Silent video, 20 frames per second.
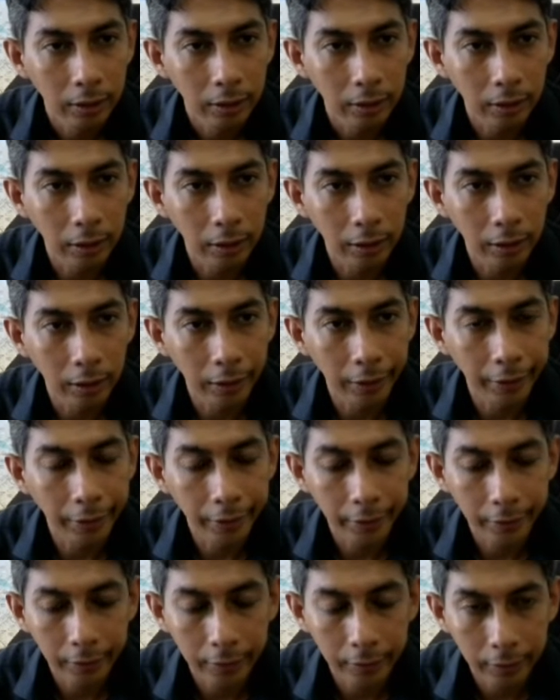Uh,
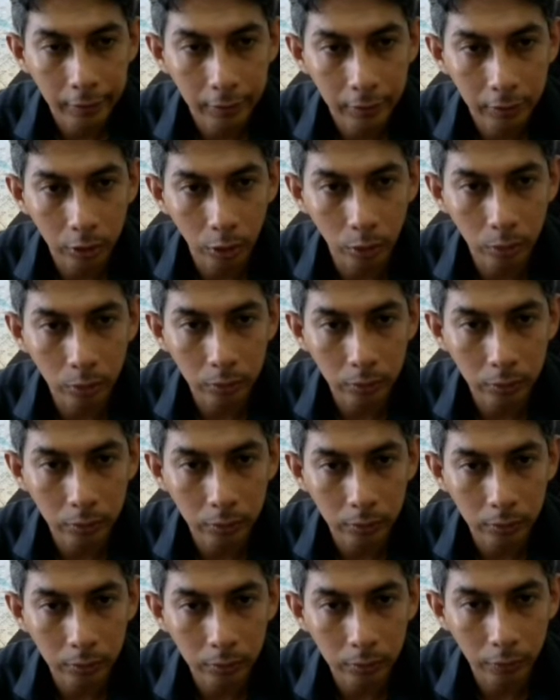so
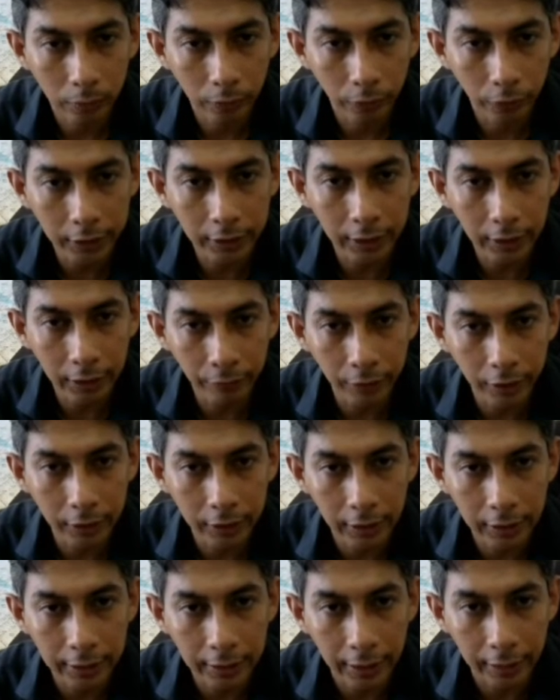first thing first
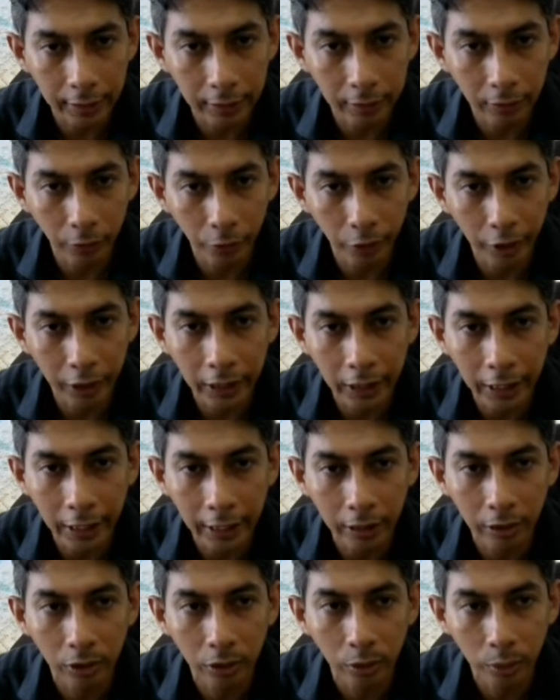is that we
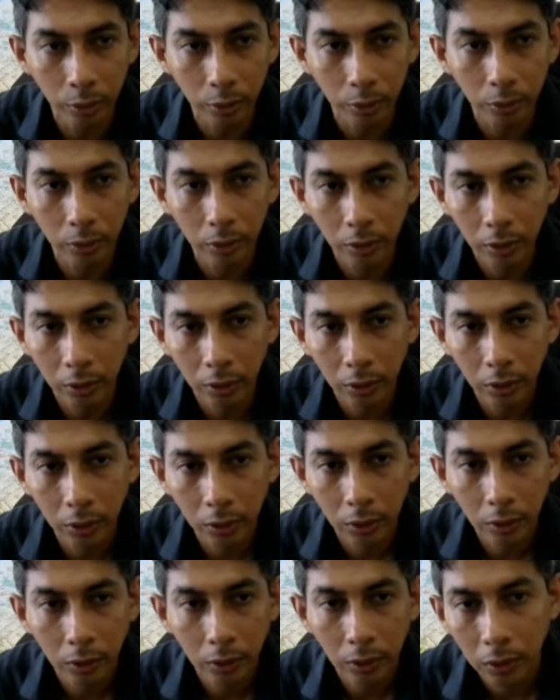need to
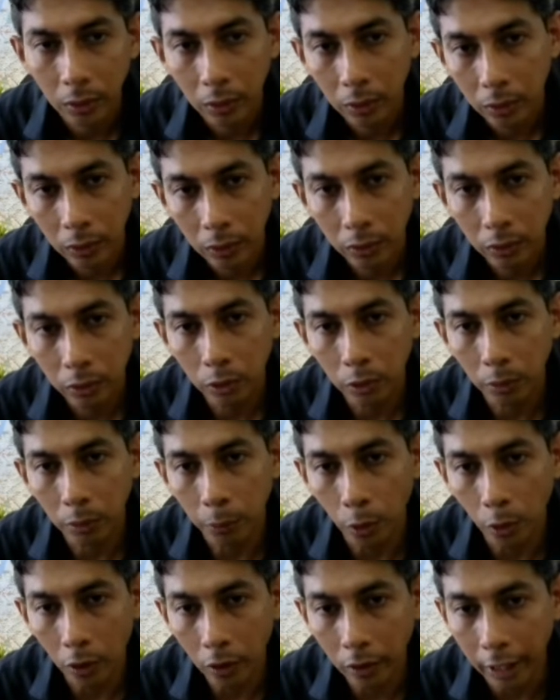
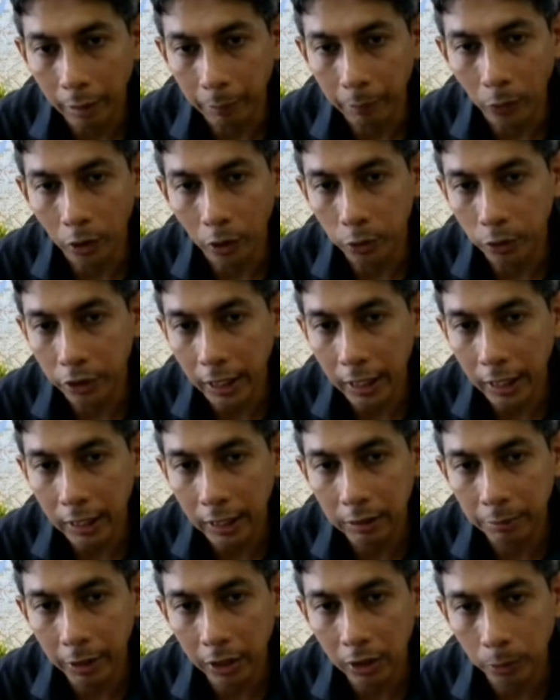program or to tell
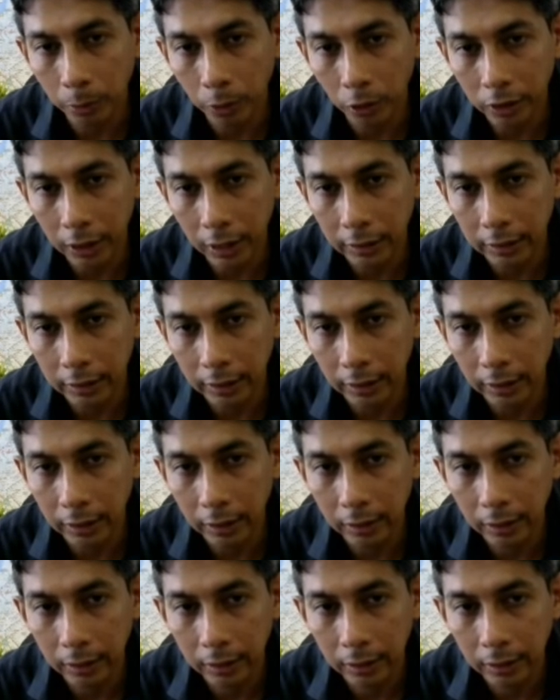the microprocessor